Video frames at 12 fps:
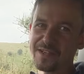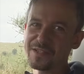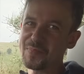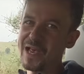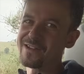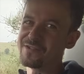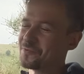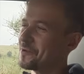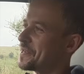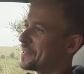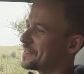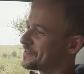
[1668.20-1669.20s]
It's pence
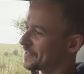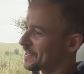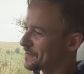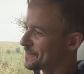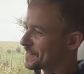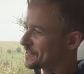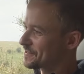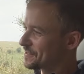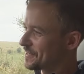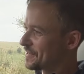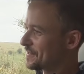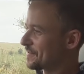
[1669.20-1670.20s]
really to keep this
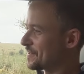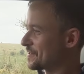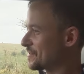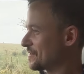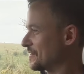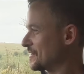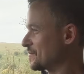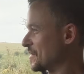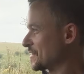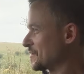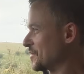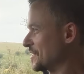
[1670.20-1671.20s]

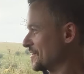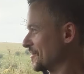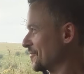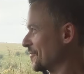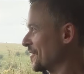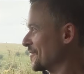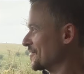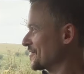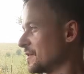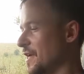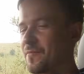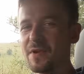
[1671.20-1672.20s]
masterpiece on the road.
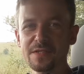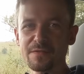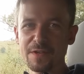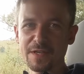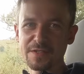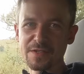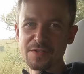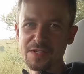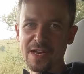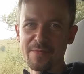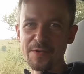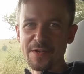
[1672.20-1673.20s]
Yeah, massive thanks to
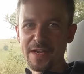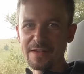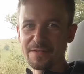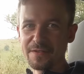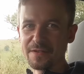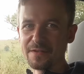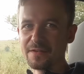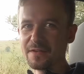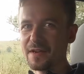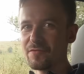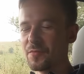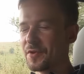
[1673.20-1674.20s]
Sam and Nathan and
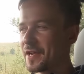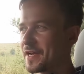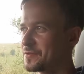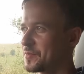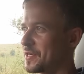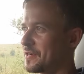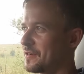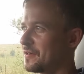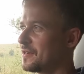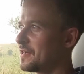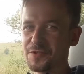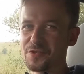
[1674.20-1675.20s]
everybody at SPR
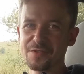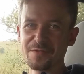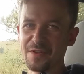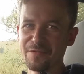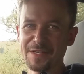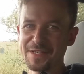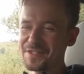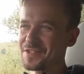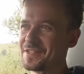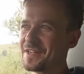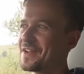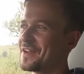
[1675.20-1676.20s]
for just a
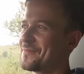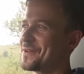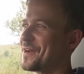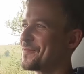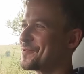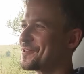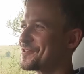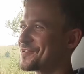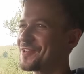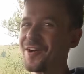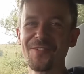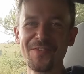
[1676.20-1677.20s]
fantastic day. I mean, I would have
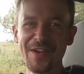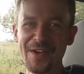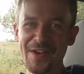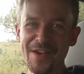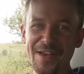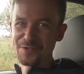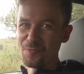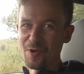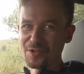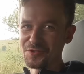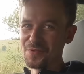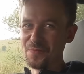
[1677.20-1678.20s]
just gone there to
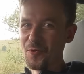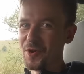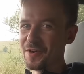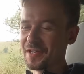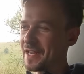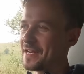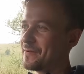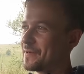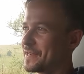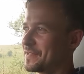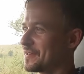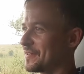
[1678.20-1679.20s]
watch them work
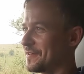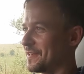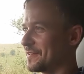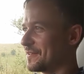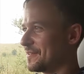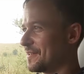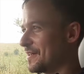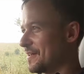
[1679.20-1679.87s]
anyway, I think.